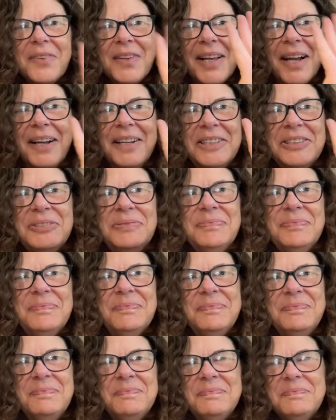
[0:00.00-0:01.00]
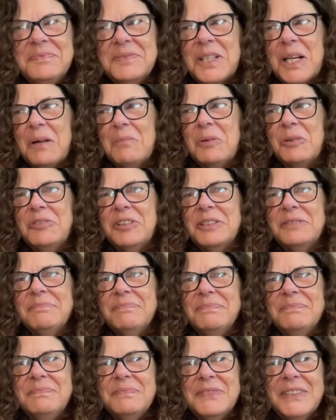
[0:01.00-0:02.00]
Hi, I'm Murphy,
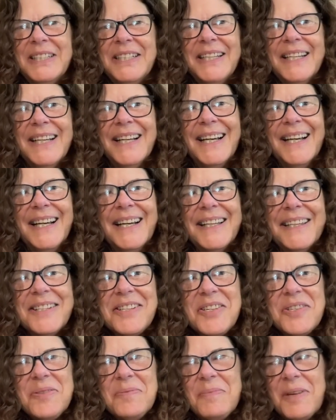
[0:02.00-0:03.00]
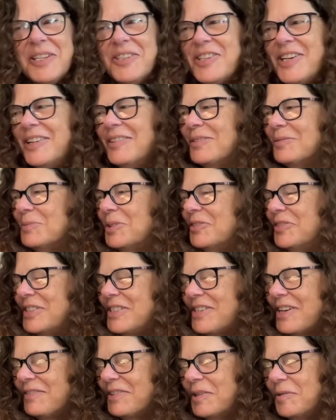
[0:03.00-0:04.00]
and this is my channel,
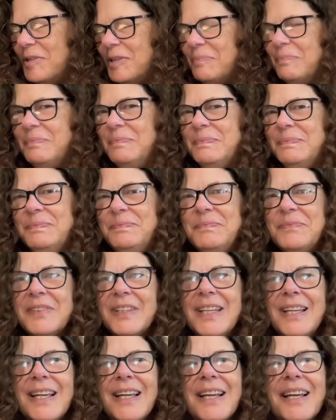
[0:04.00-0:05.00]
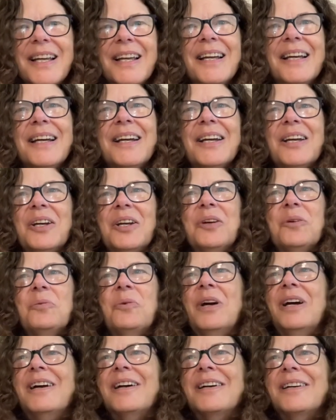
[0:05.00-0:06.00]
Murphy's Every Whim,
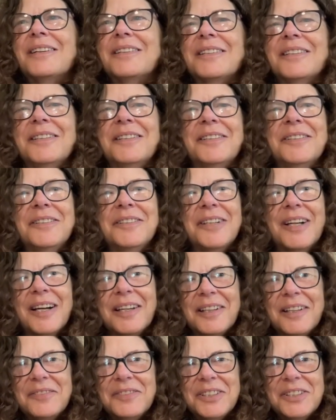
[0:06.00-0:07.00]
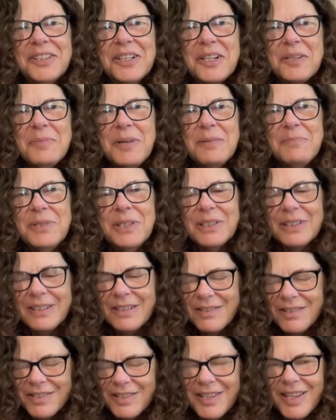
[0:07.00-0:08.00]
where I love to talk about
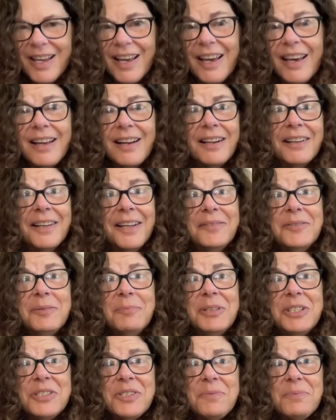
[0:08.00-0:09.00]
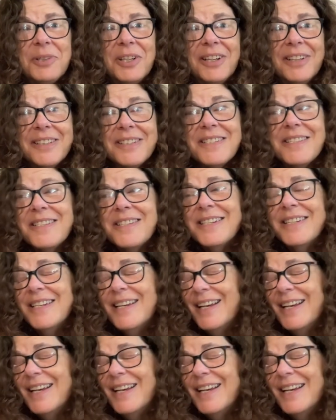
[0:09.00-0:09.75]
books, and I love to be surprised.